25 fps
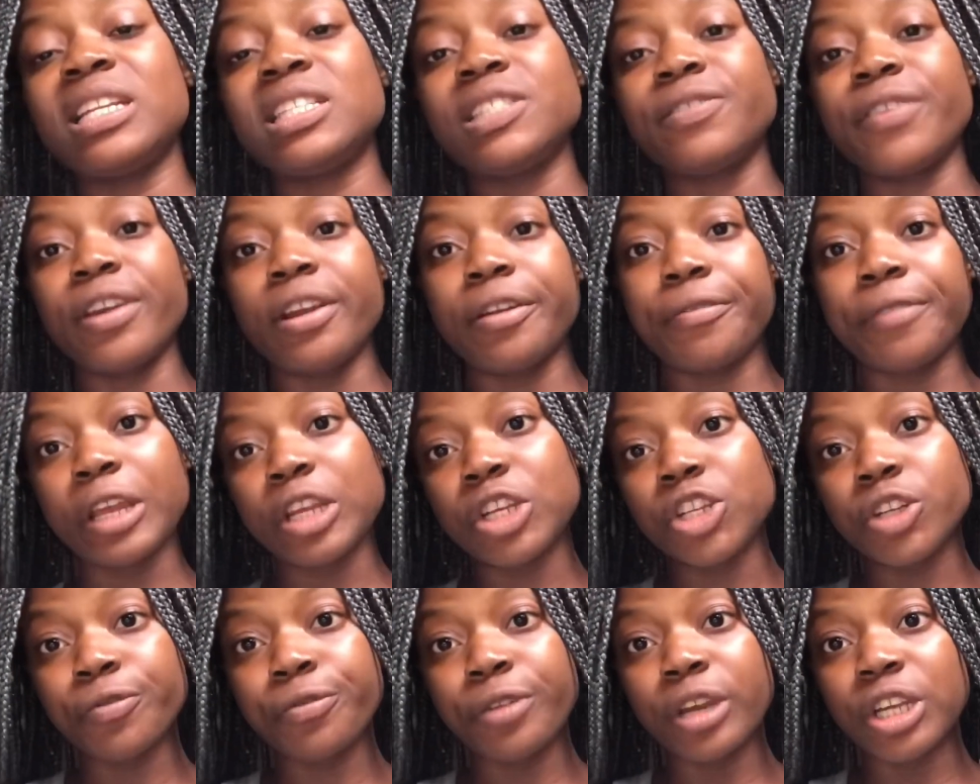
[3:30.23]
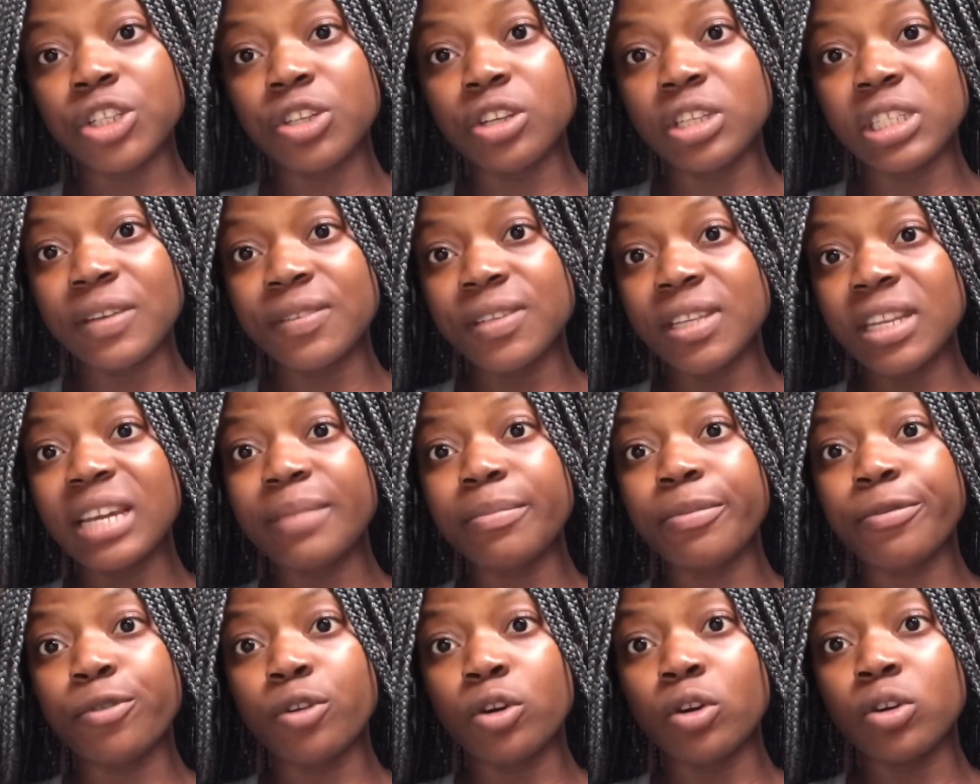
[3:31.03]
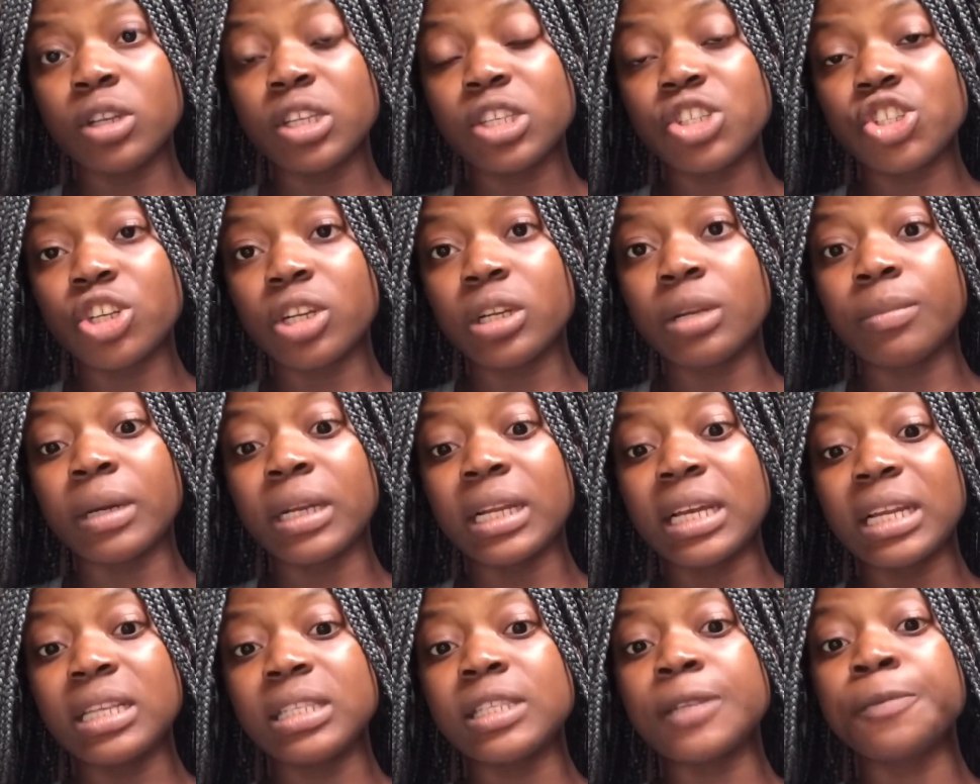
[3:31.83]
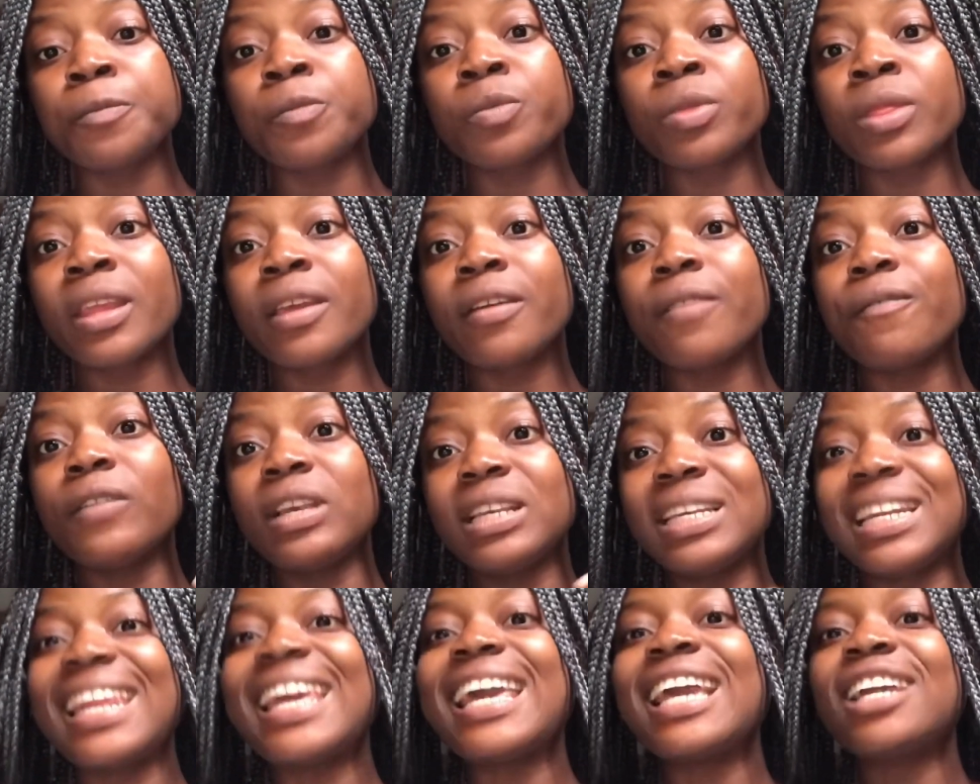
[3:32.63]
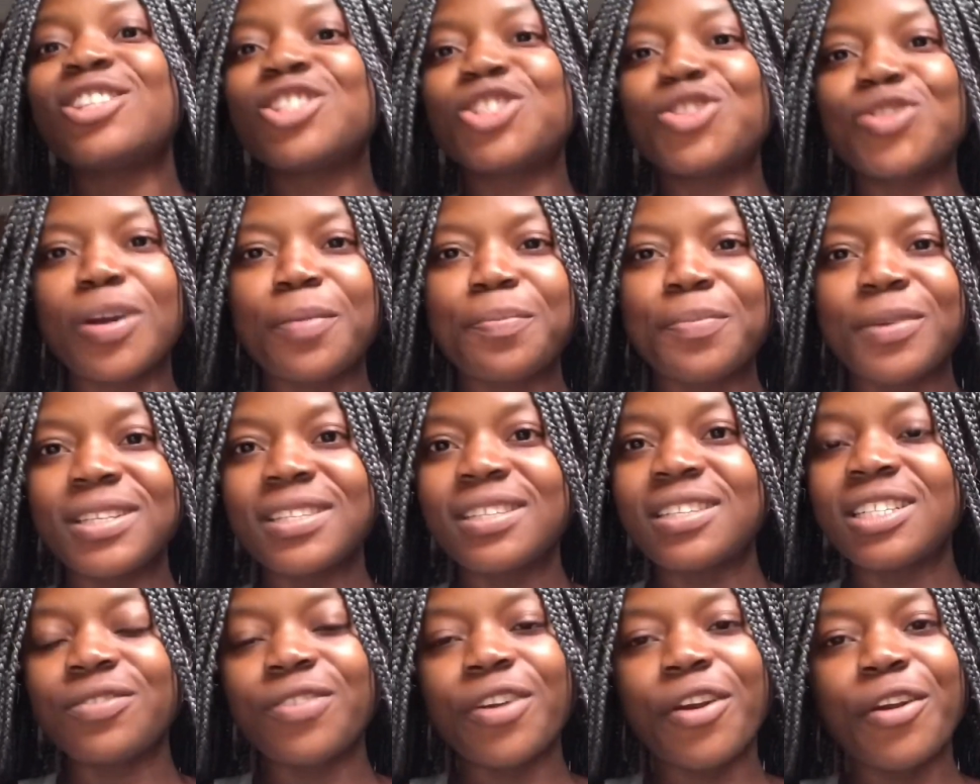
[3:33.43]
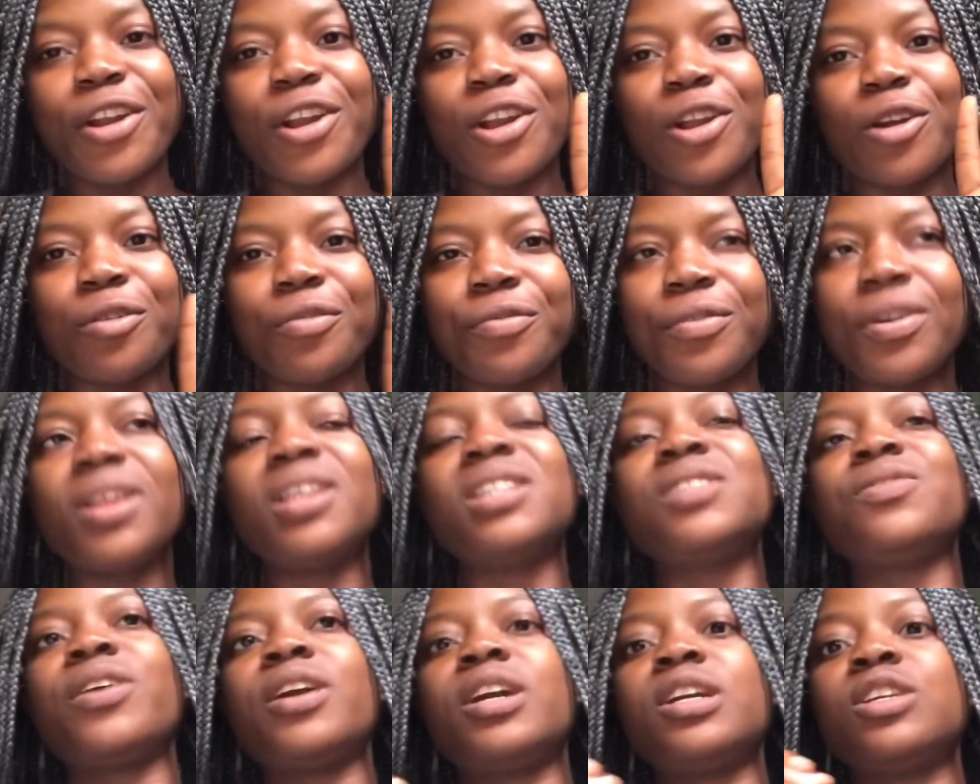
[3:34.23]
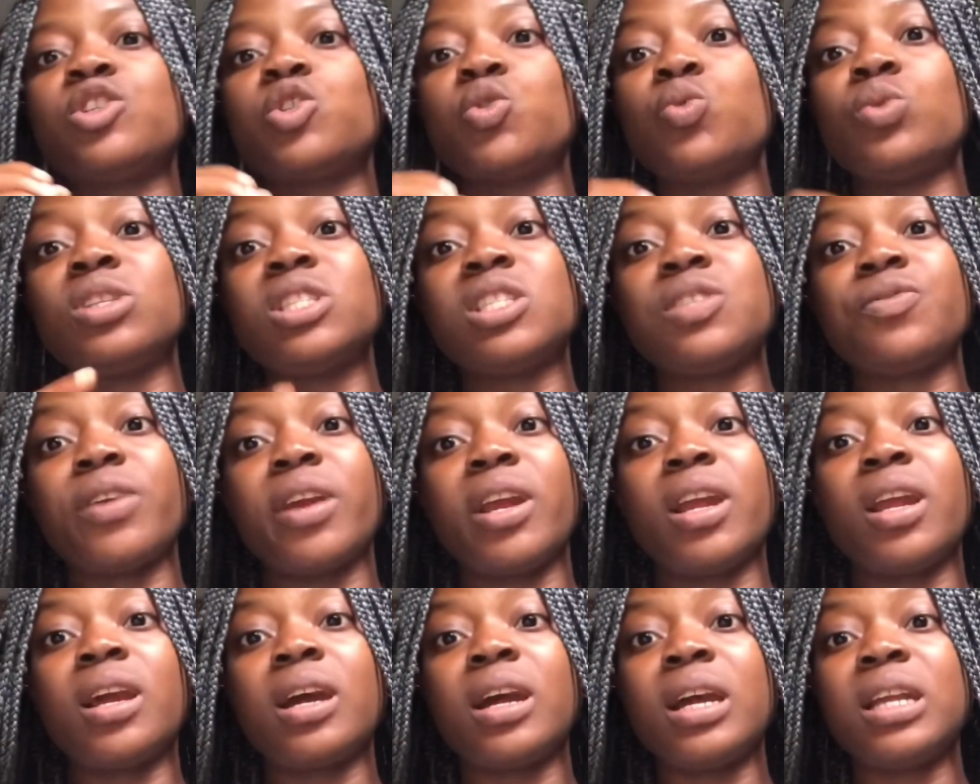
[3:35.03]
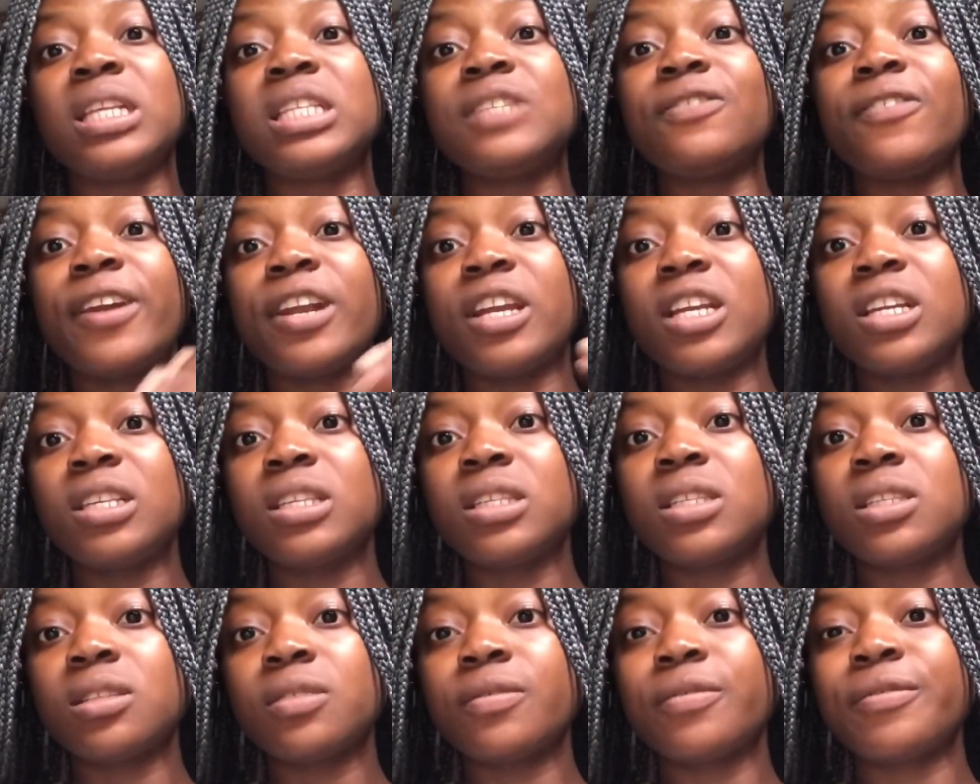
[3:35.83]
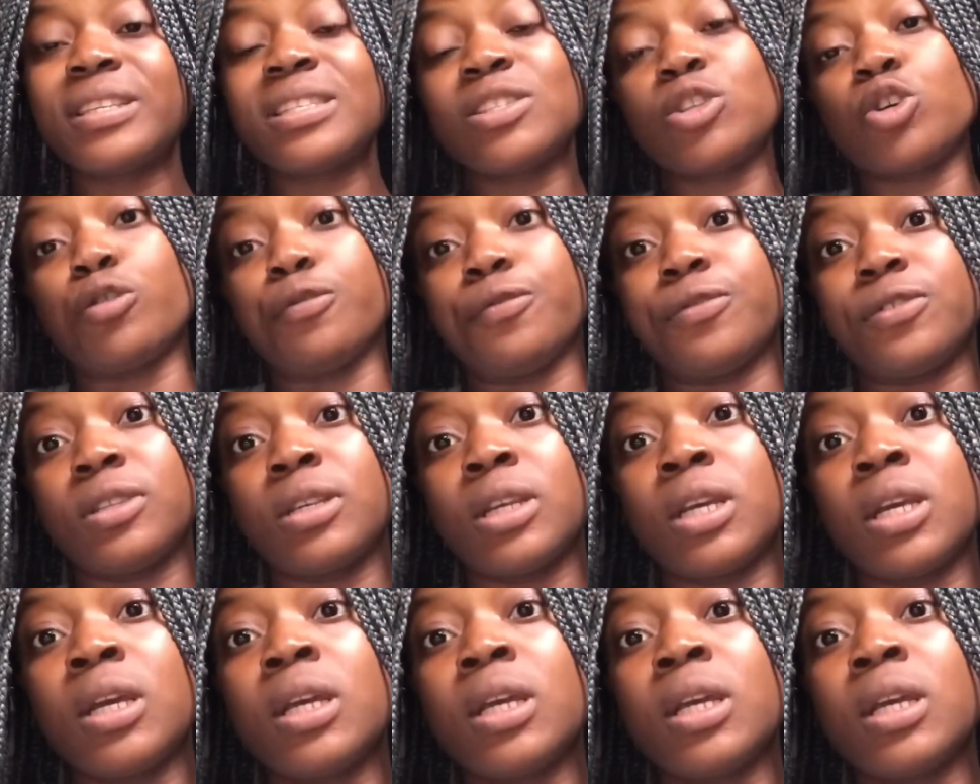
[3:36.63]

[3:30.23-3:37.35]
very affectionate. I've said that before on this channel. My dad is an extra person. He's very loving, he's very sweet, he's very kind, he's very soft